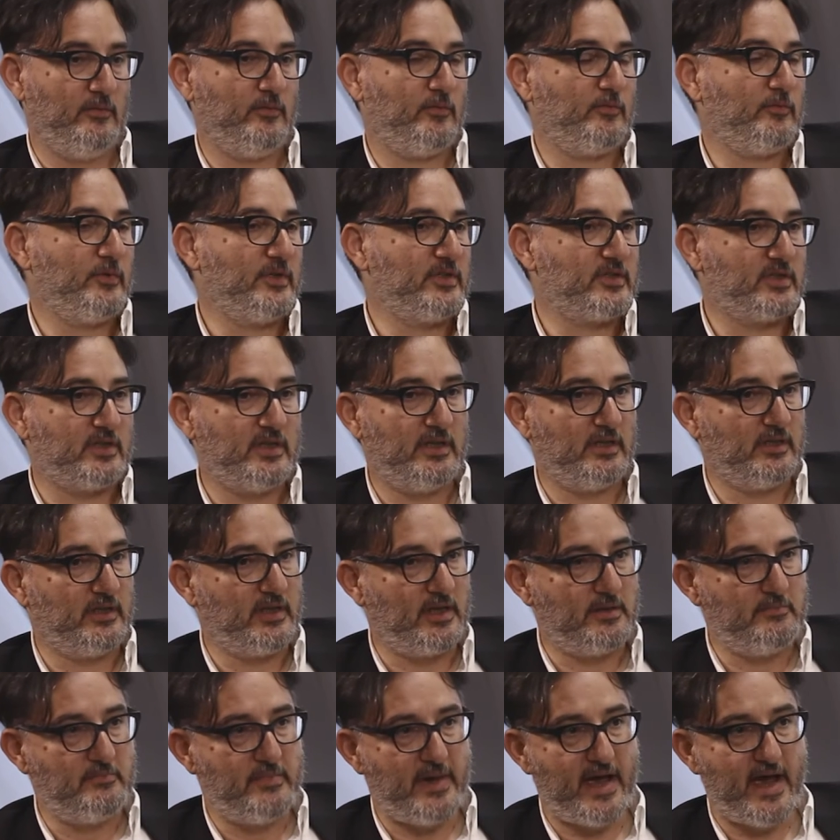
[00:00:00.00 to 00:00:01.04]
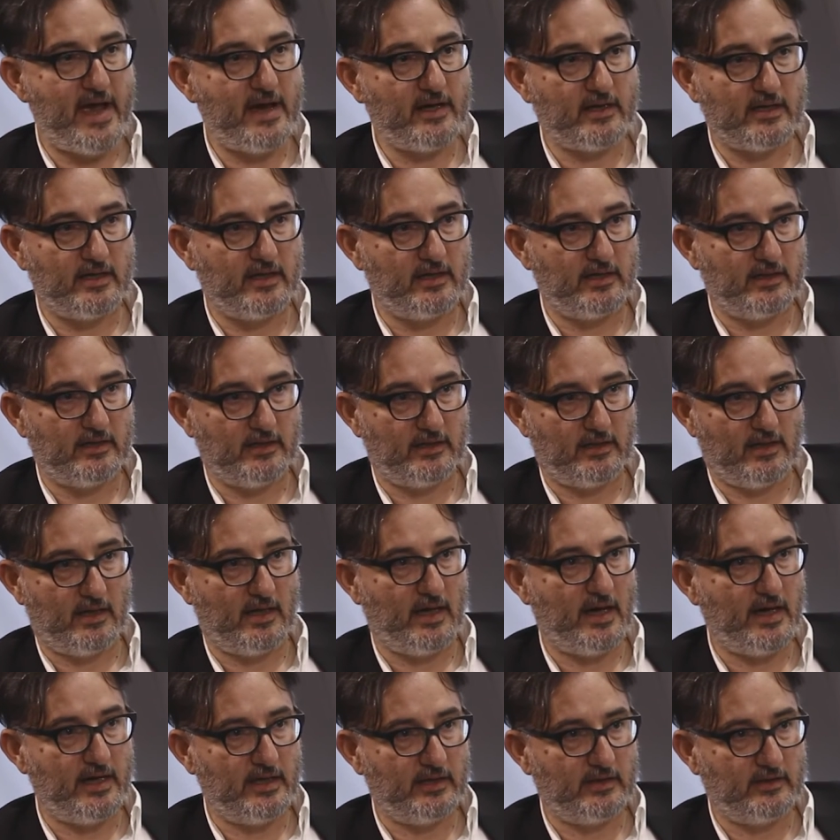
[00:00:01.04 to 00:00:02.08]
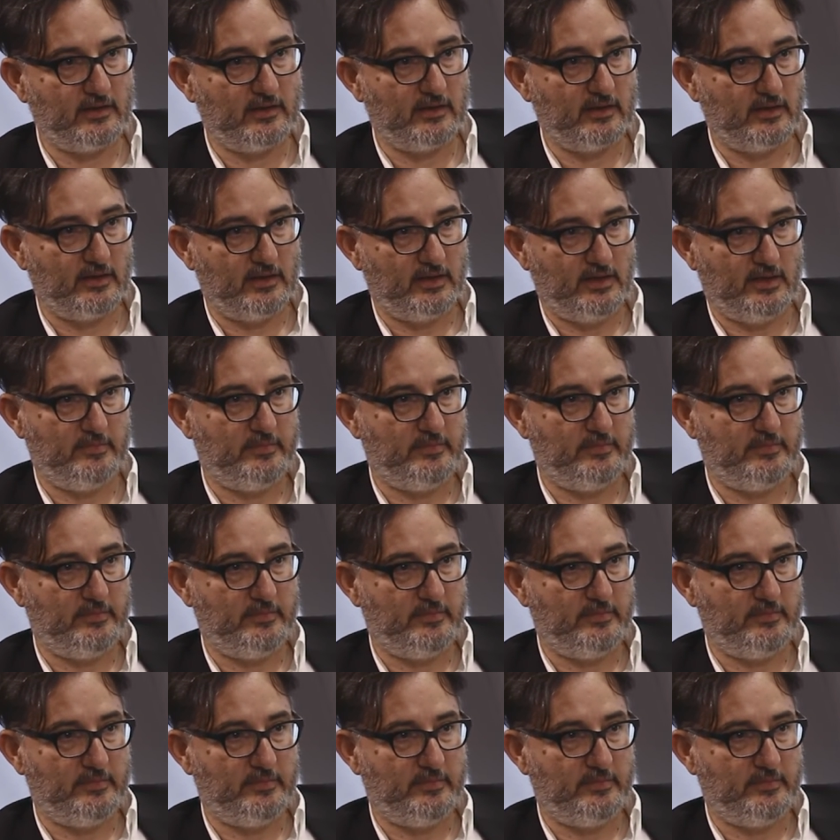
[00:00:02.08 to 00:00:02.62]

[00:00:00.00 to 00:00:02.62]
We see they bank at night, they